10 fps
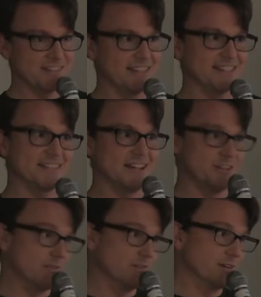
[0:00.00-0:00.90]
and they sign
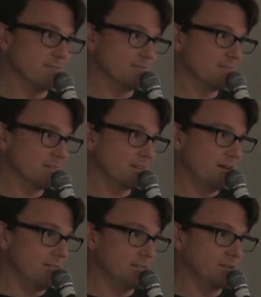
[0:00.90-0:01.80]
over
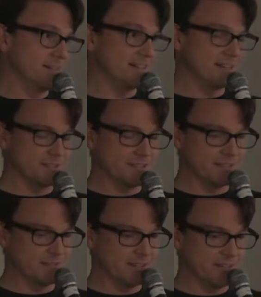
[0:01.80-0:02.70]
all the transactions to
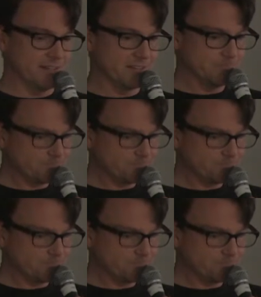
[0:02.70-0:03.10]
themselves.